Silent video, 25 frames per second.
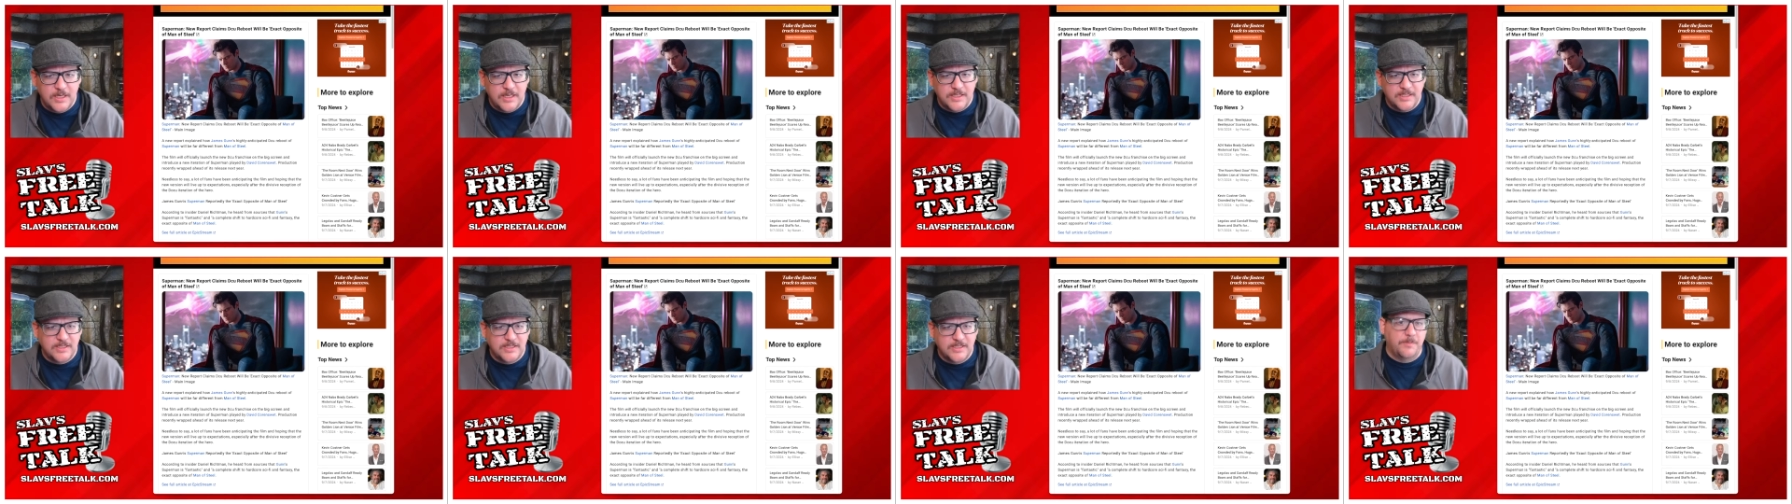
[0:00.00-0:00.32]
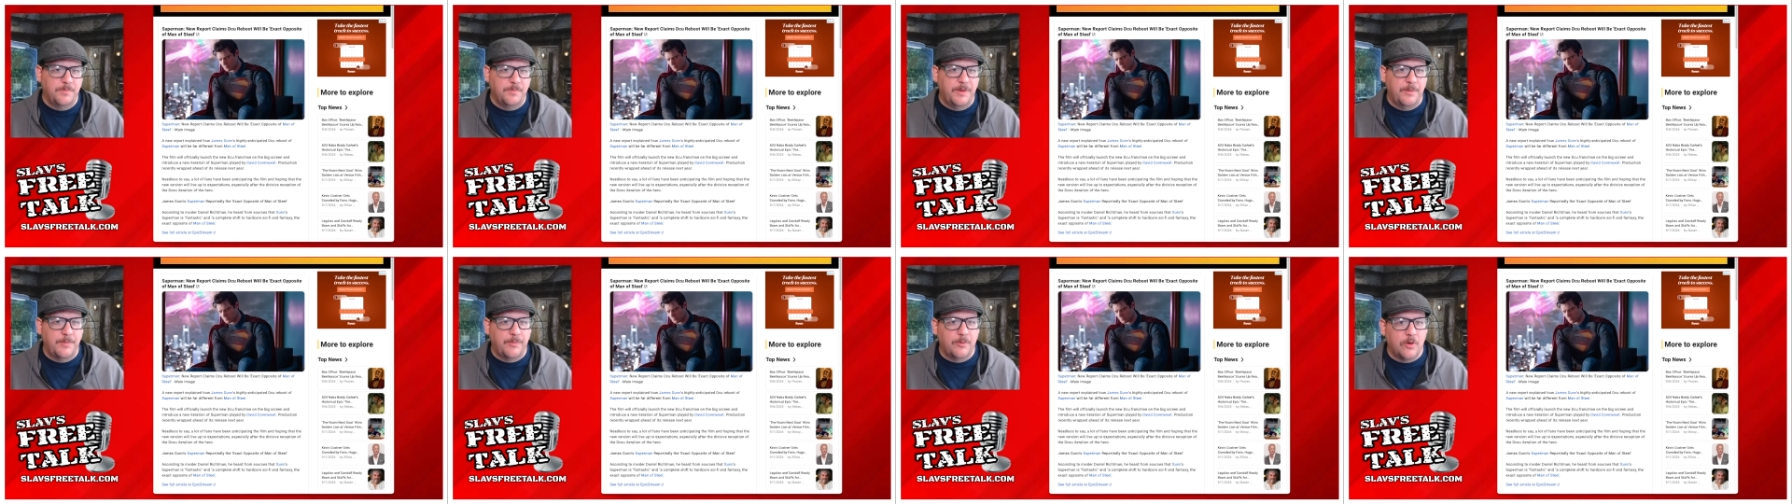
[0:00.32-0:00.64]

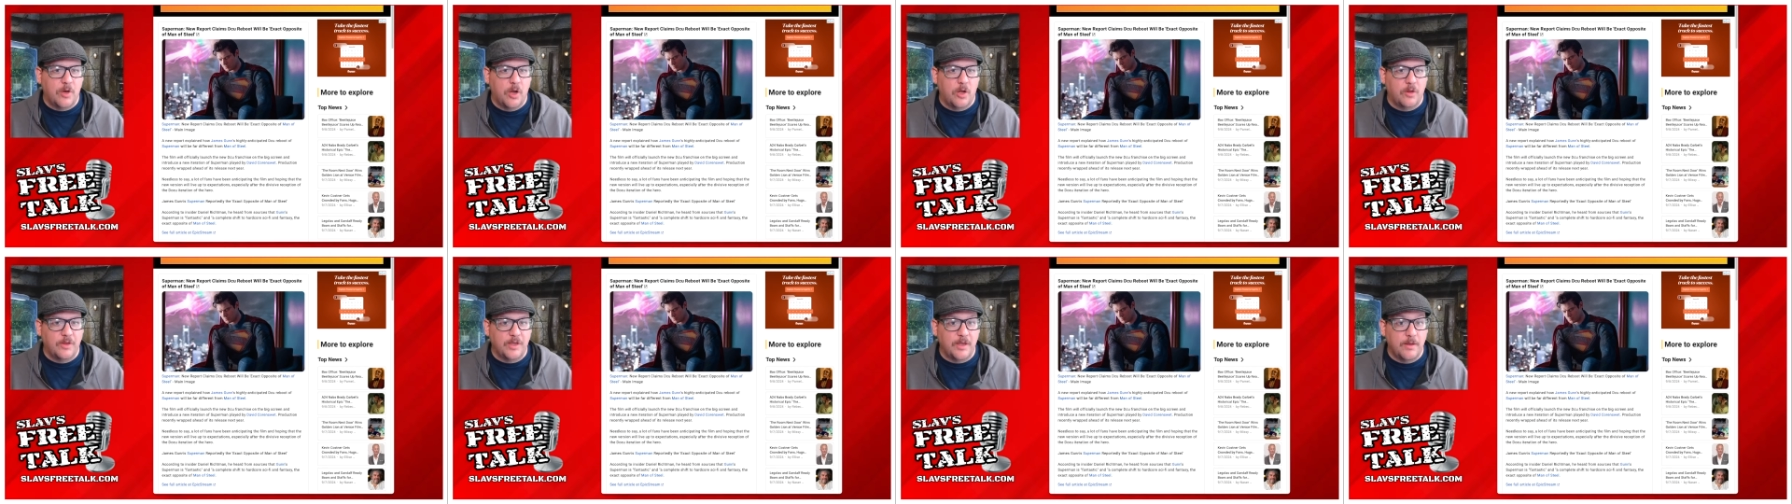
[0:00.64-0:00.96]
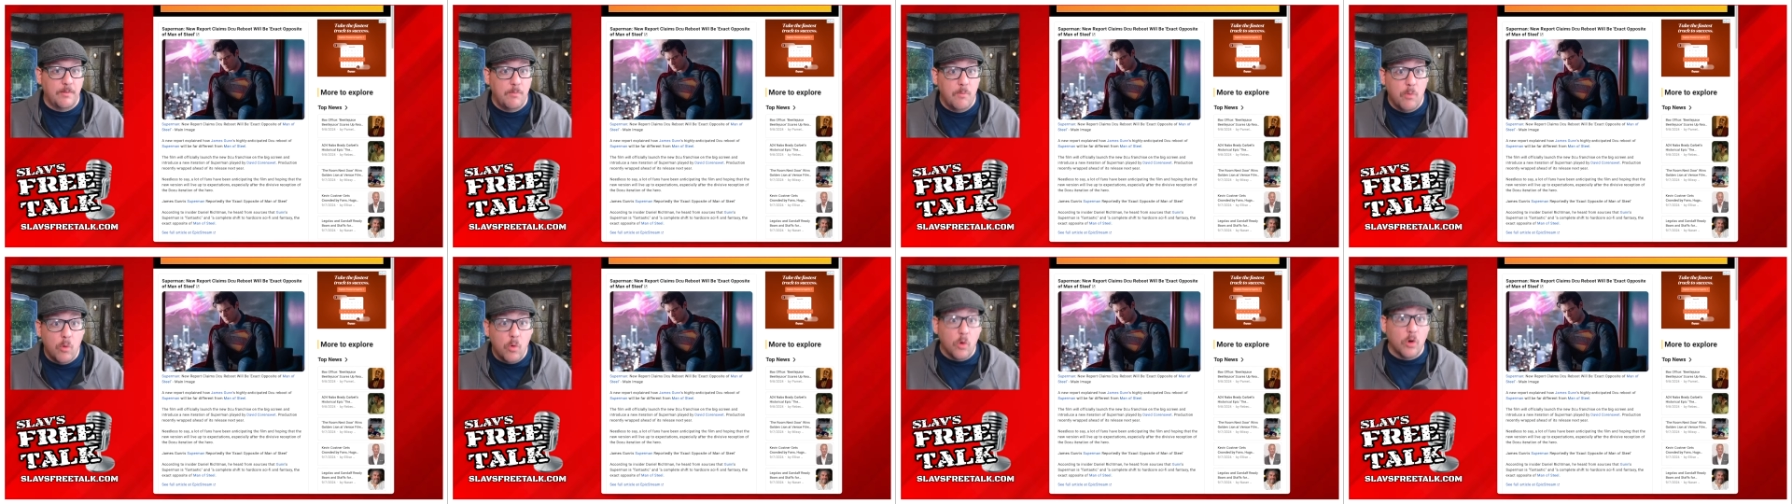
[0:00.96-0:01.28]
some people calling
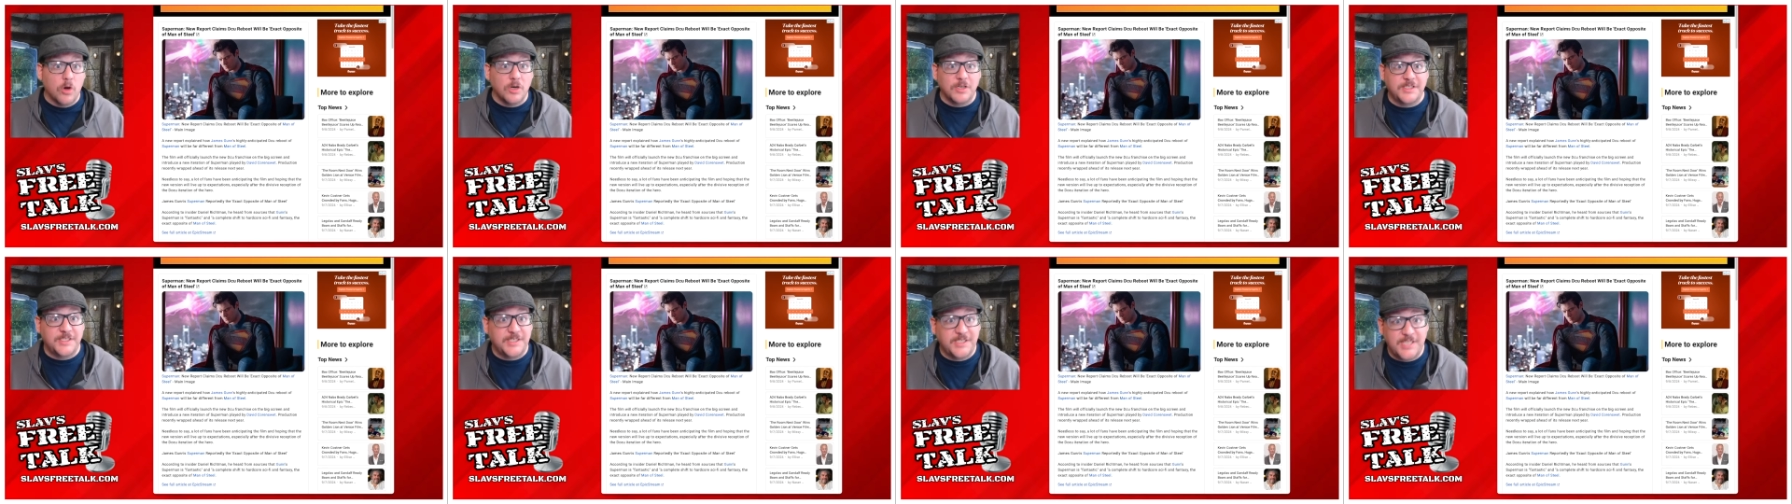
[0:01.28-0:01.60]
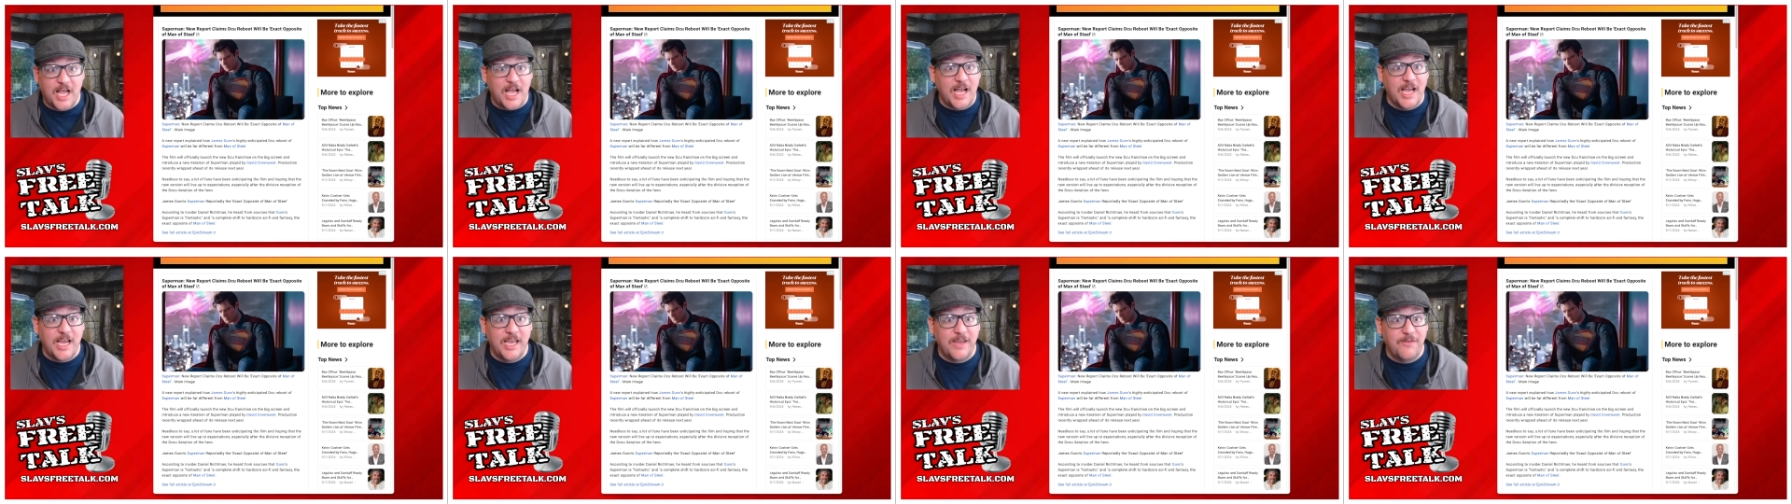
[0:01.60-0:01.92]
it more
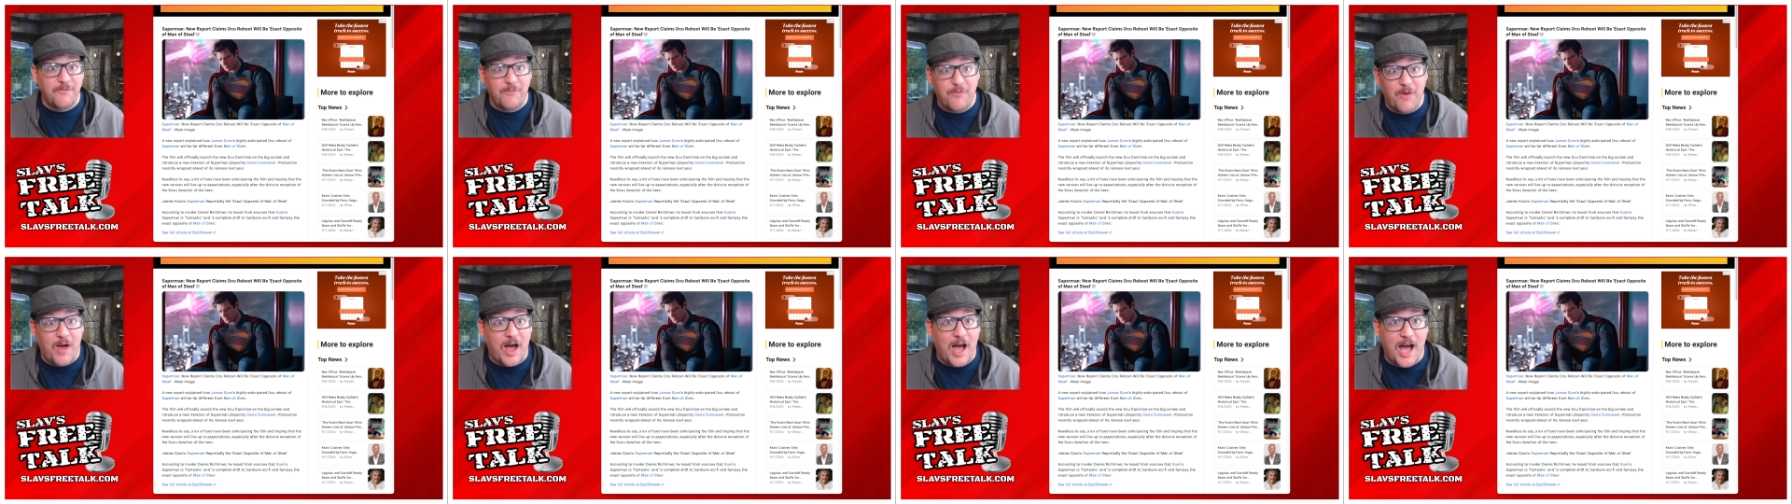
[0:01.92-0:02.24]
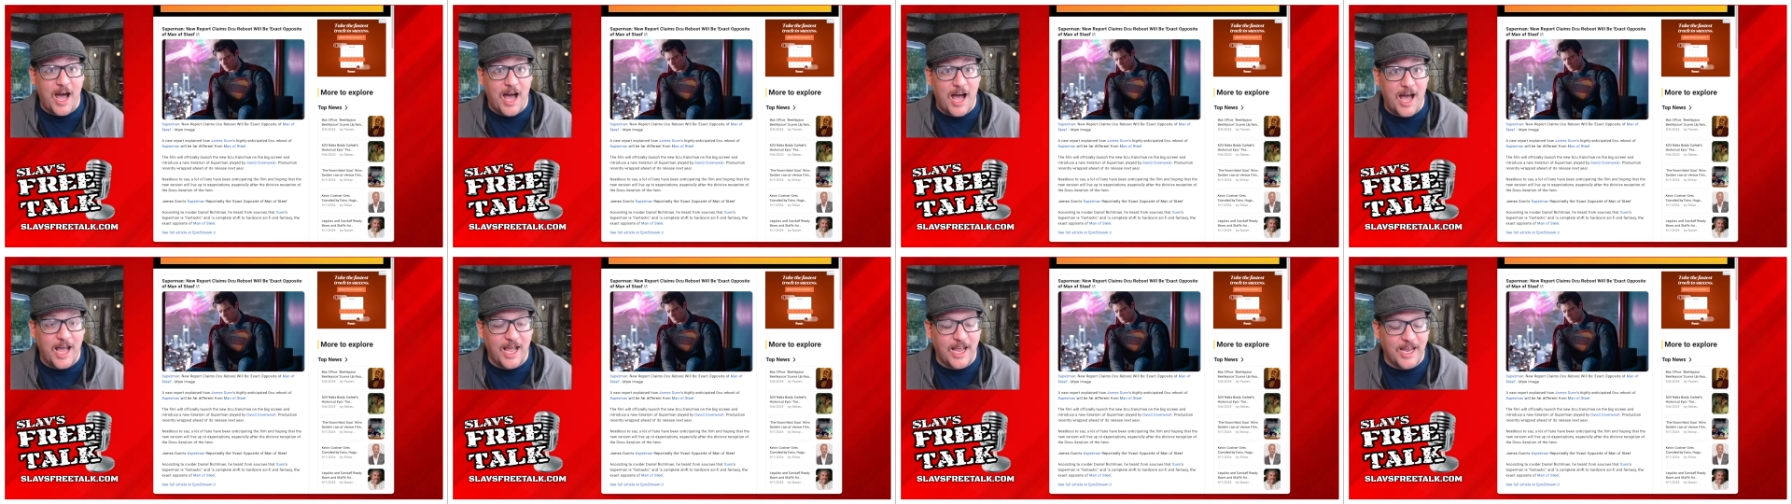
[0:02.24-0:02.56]
sci
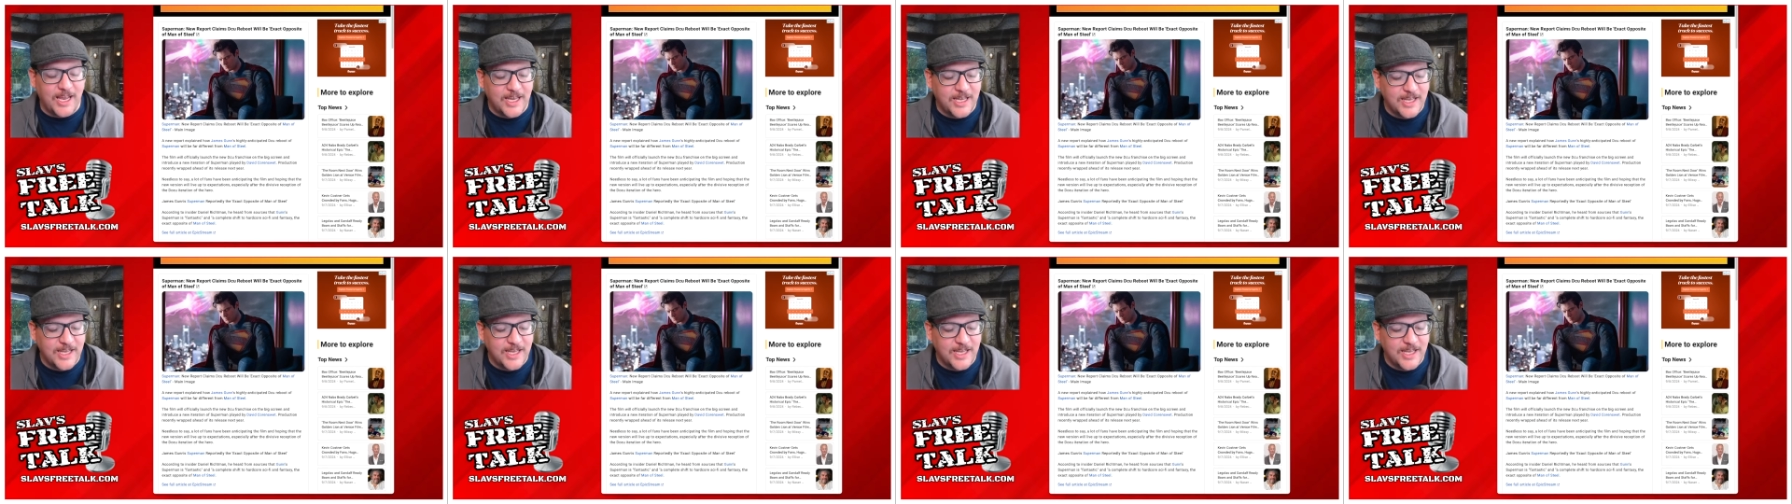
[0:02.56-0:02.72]
fi